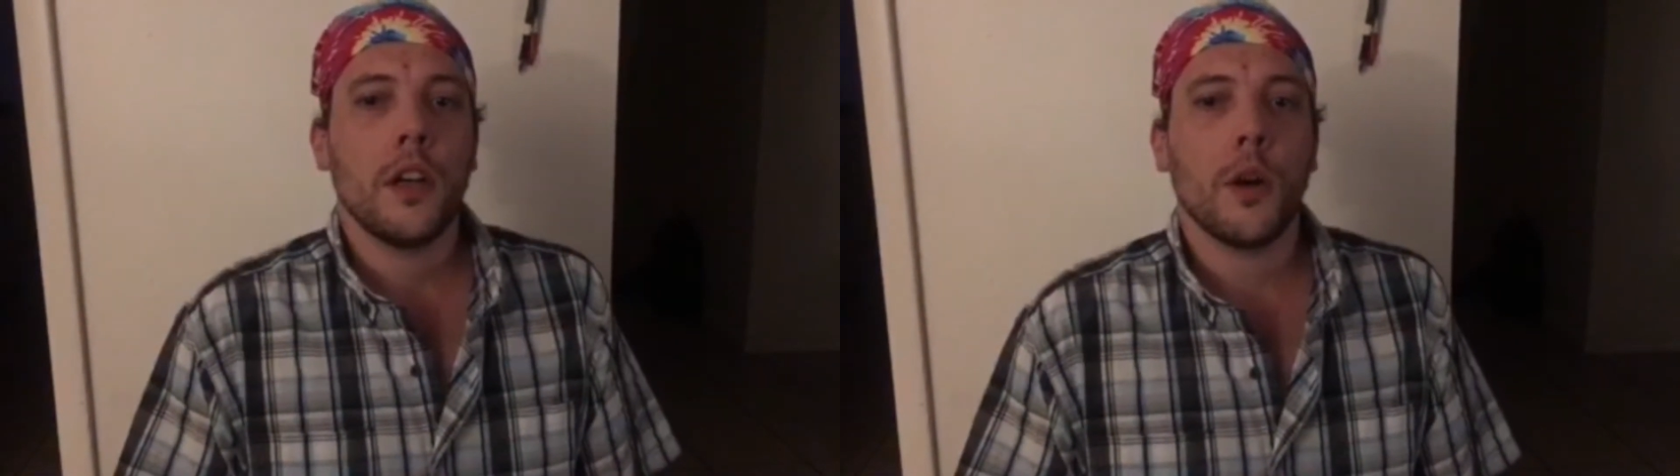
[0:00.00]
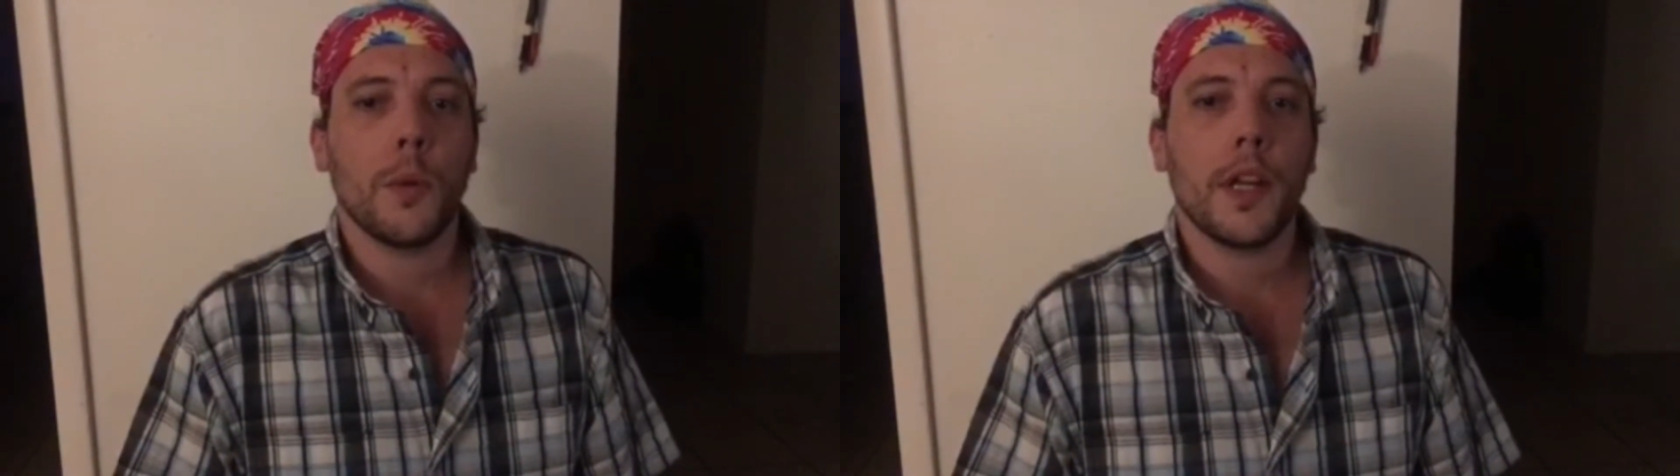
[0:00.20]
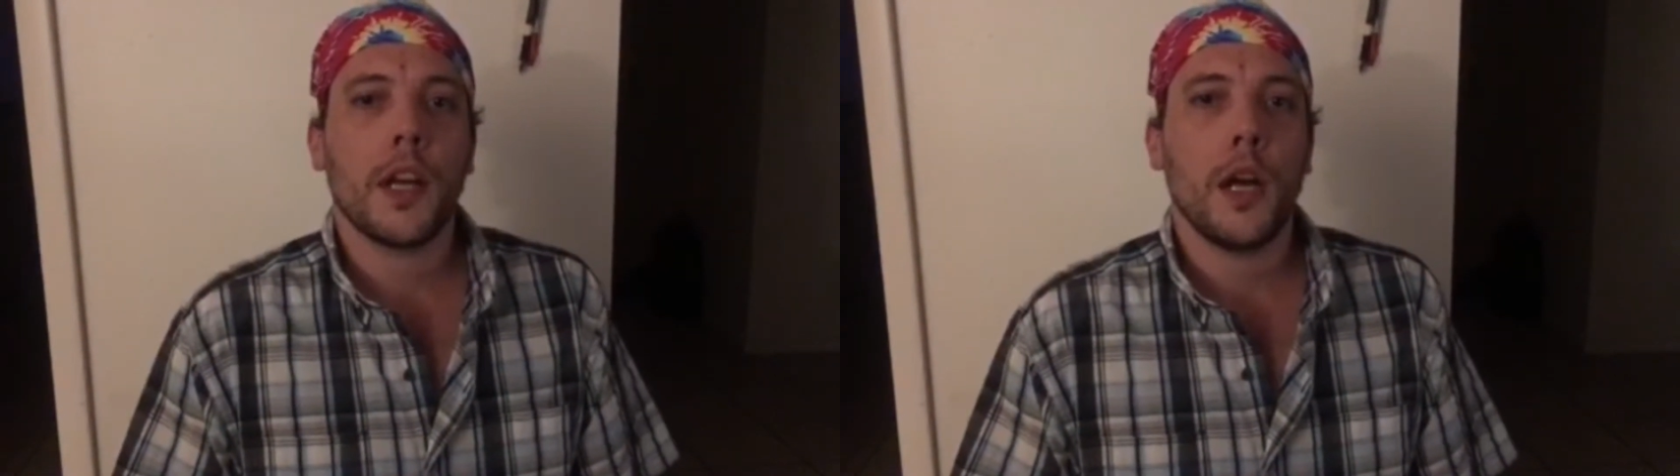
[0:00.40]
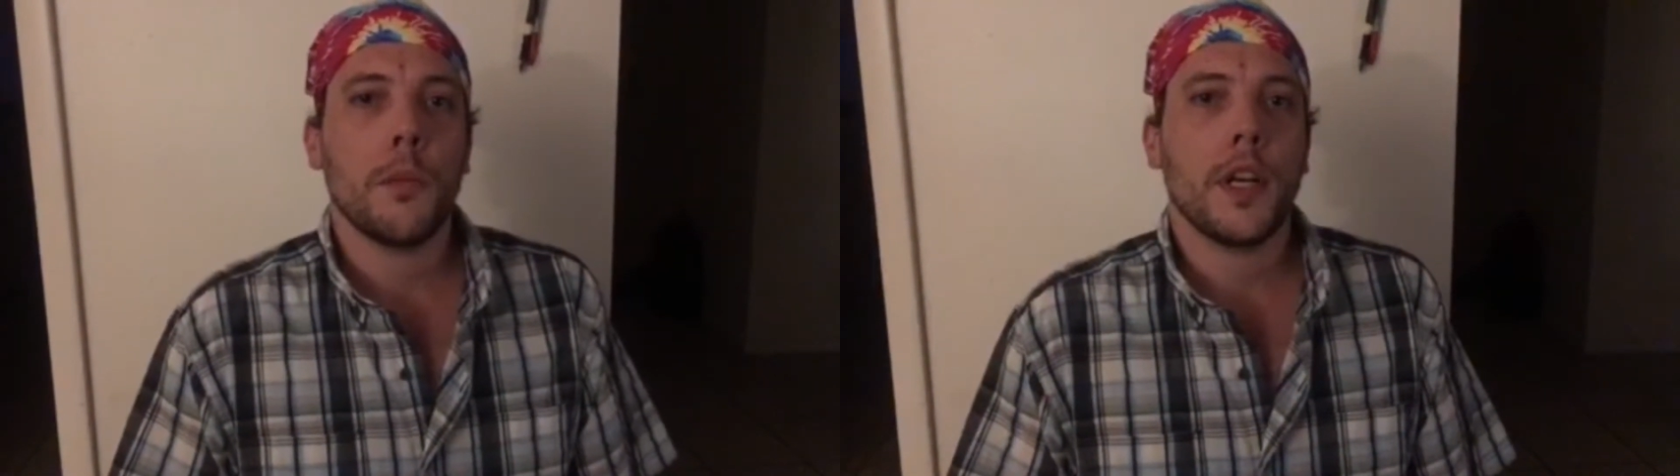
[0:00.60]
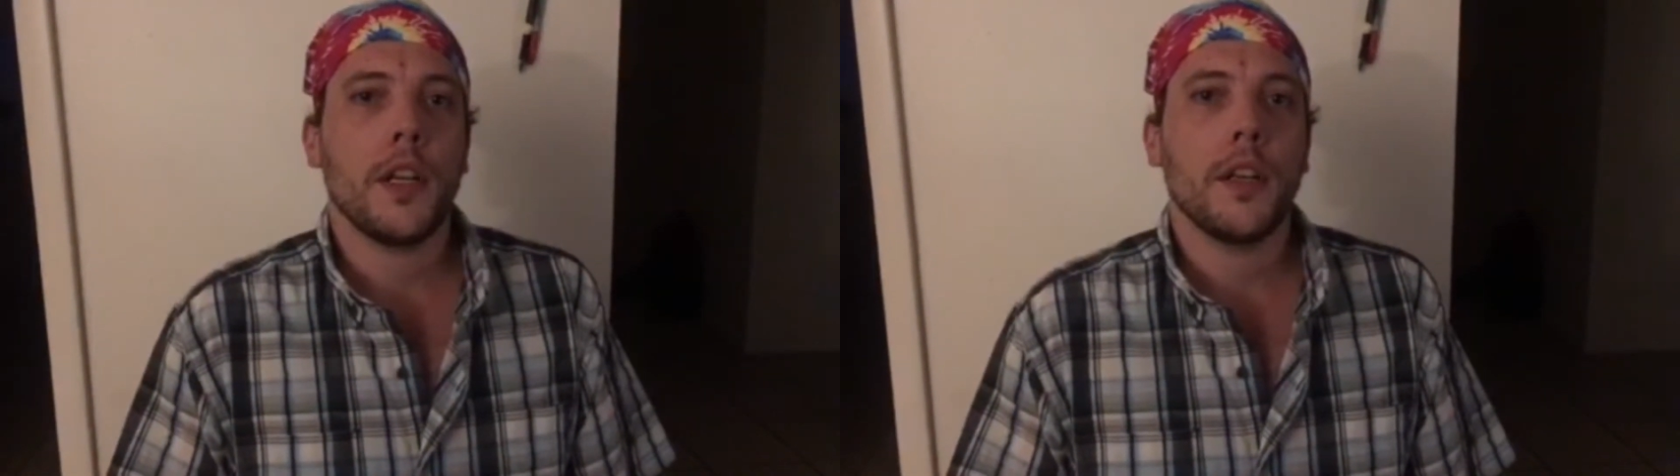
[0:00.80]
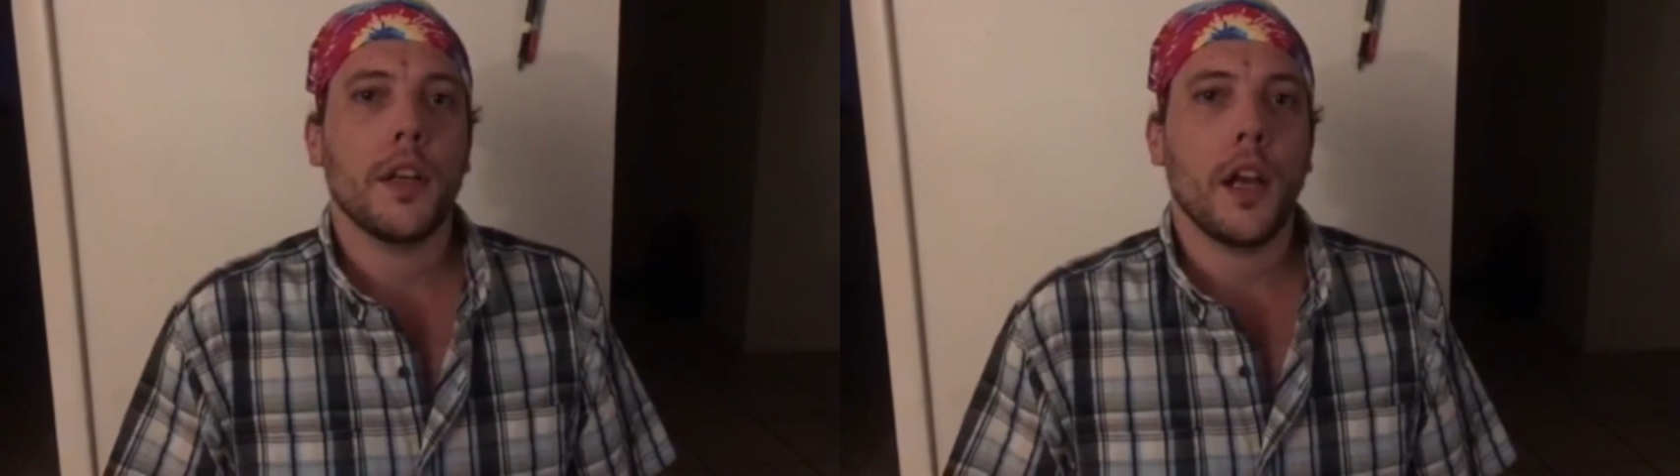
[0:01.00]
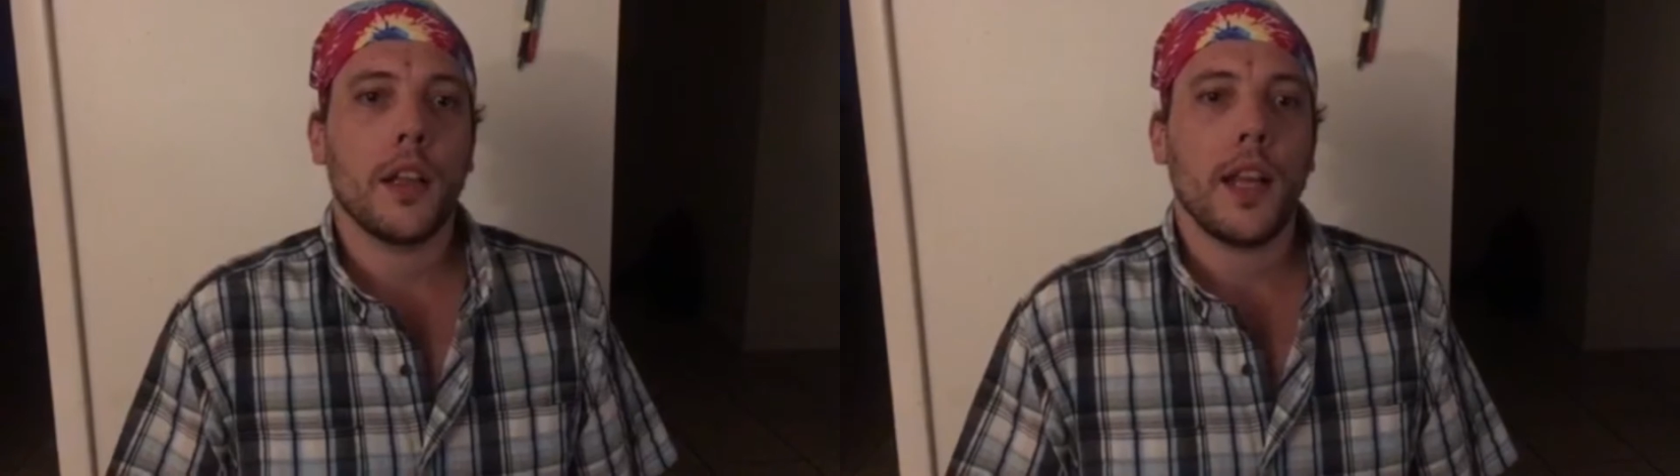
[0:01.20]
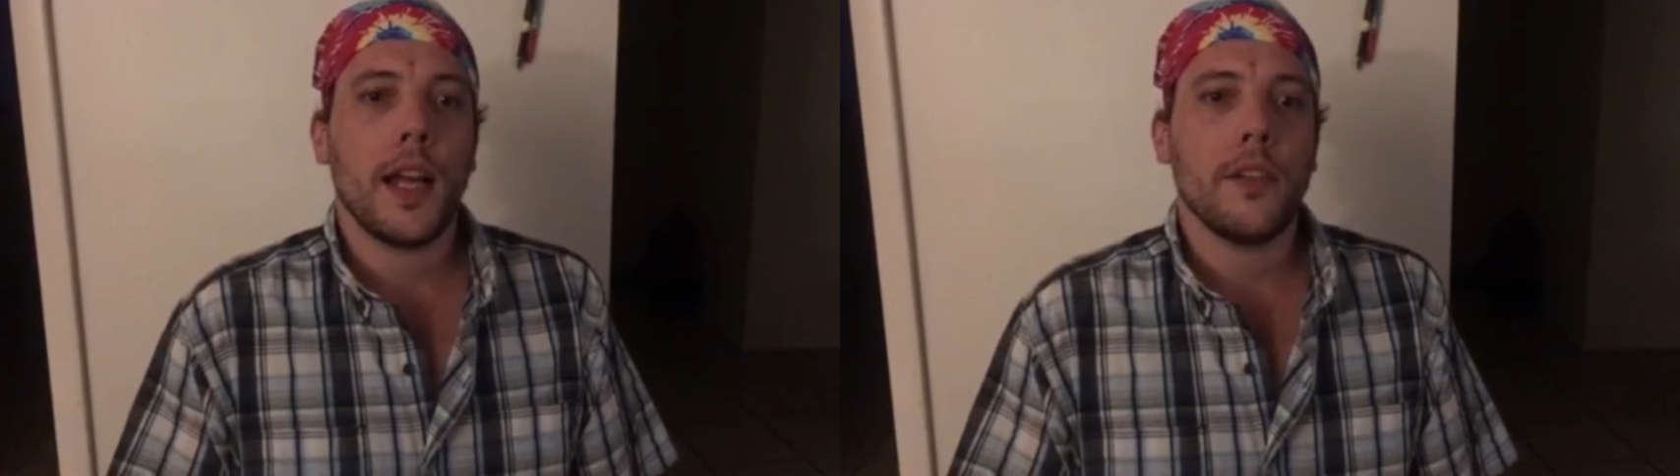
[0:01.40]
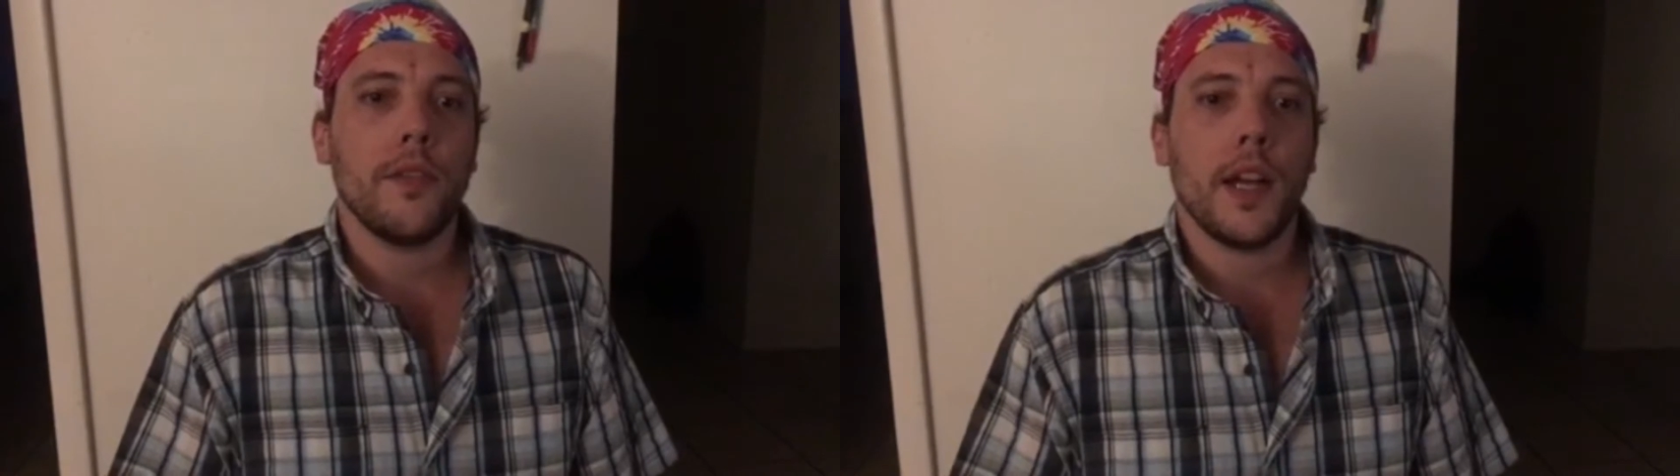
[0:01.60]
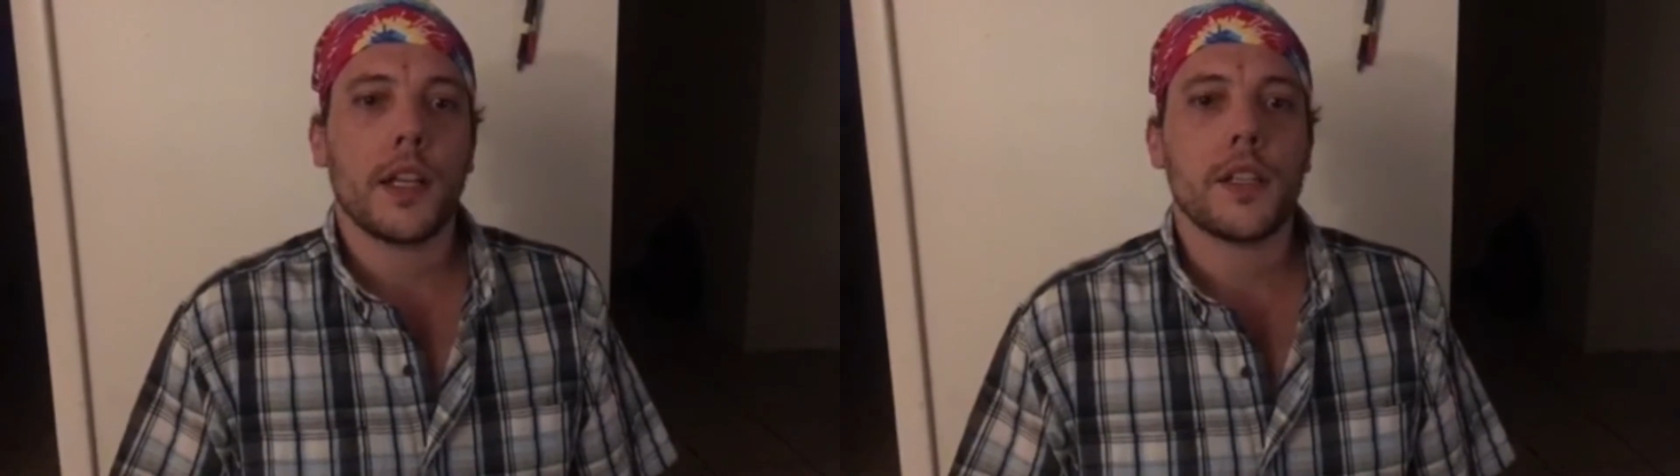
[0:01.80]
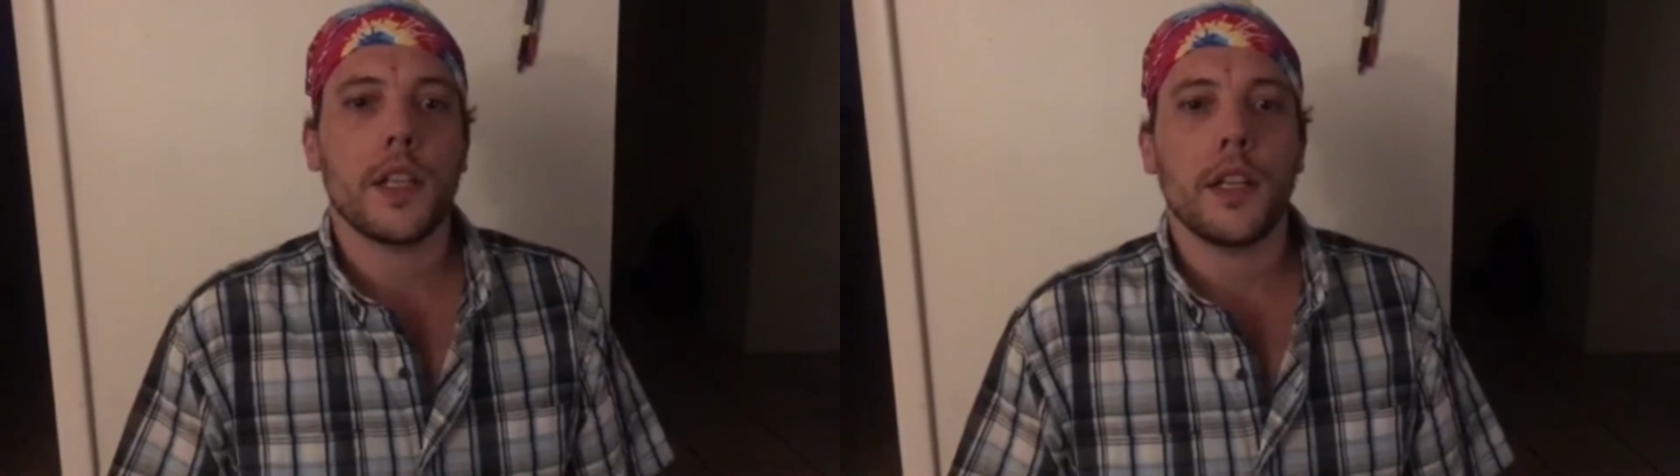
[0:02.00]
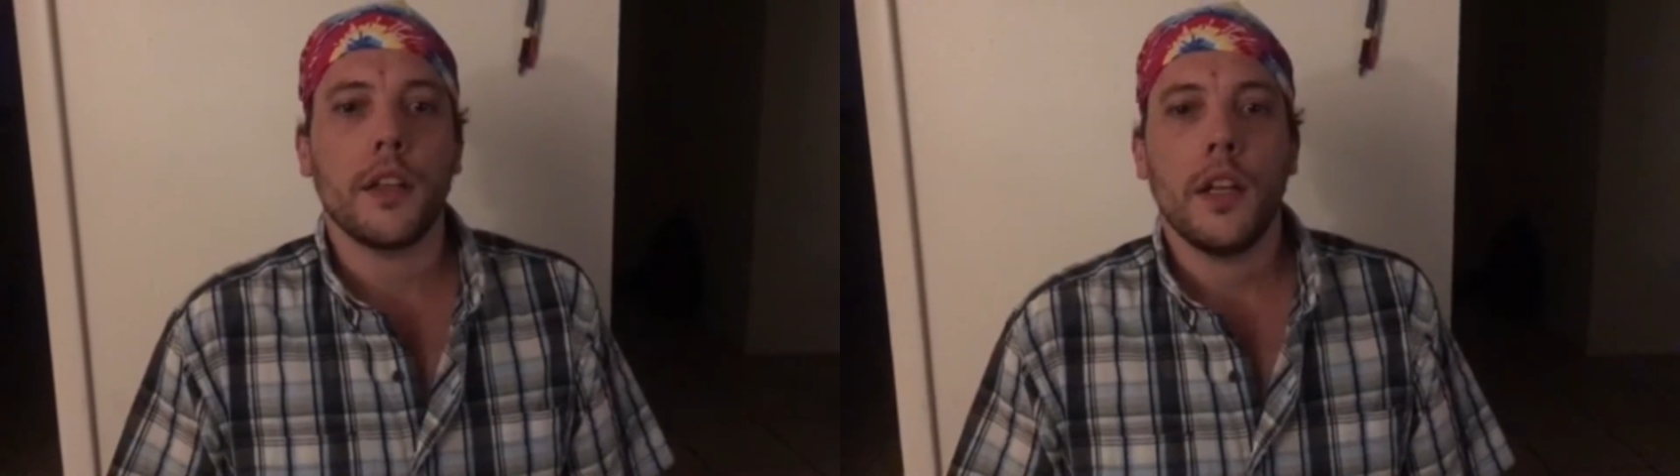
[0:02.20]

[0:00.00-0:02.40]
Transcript: a recombinant, non-live vaccine